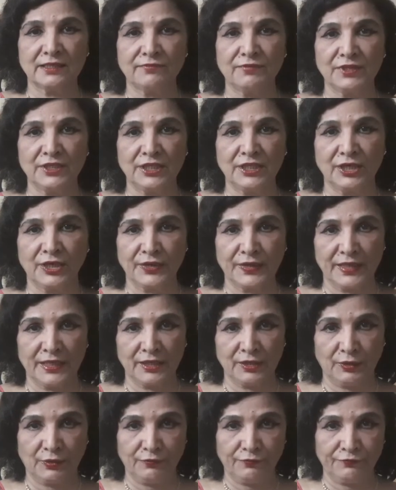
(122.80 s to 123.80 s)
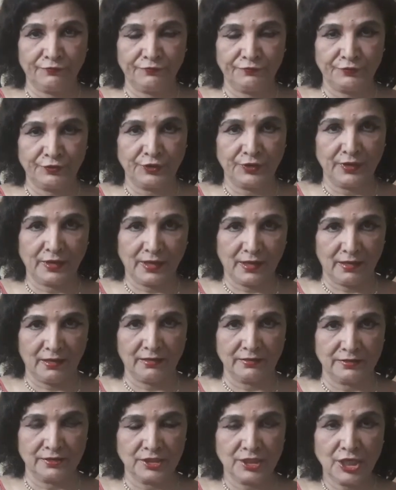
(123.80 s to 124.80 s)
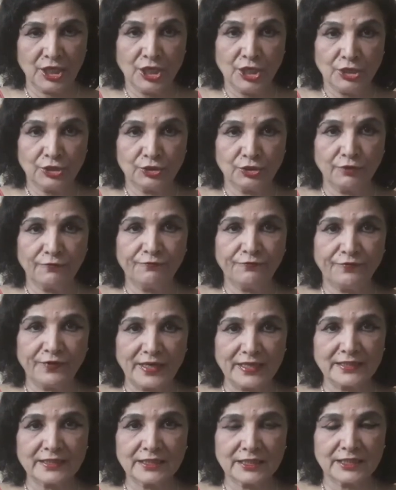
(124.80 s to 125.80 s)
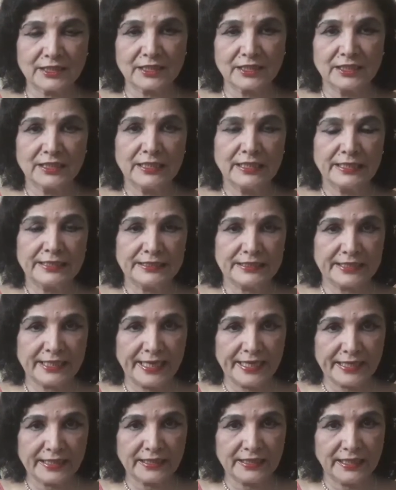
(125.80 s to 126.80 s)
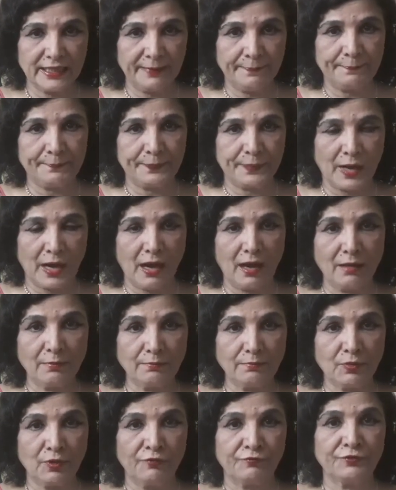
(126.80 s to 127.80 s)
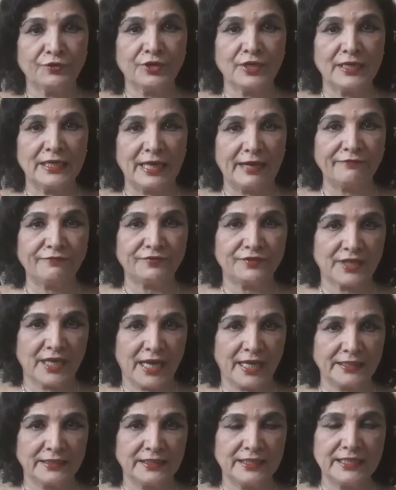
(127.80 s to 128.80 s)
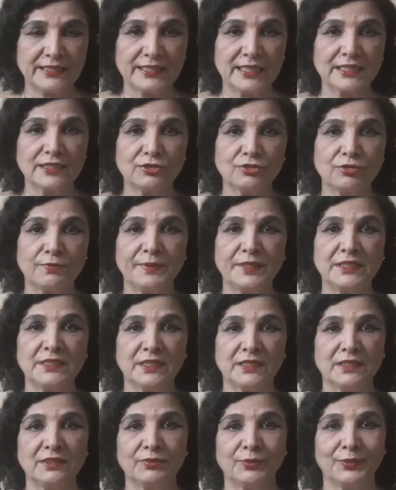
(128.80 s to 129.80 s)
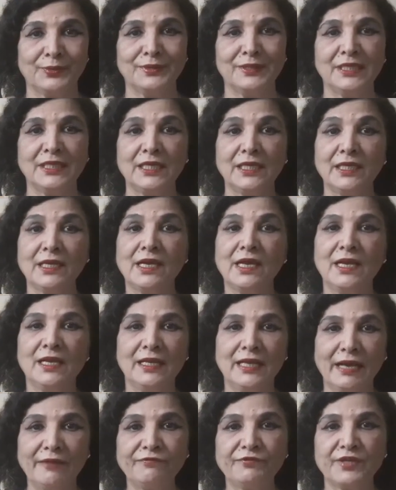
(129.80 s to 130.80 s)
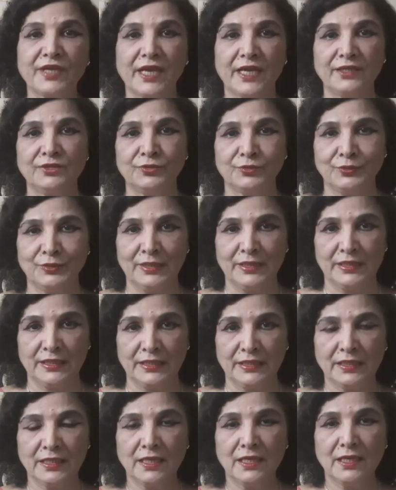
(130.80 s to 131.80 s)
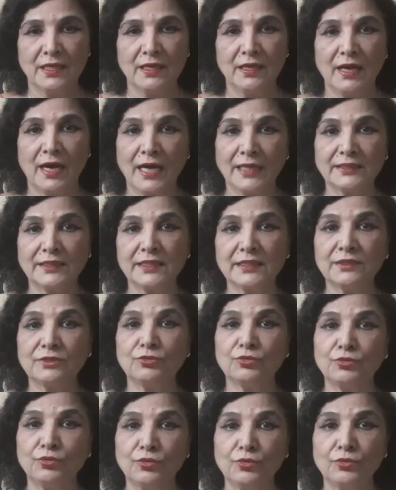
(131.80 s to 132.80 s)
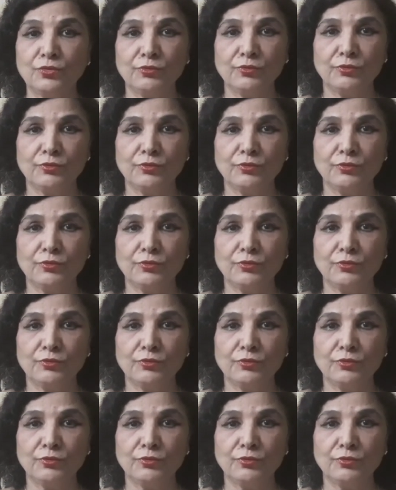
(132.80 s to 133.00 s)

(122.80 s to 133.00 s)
with the organ of your heart. So first take the palm of your left hand. This has to be done on the left hand only. Other two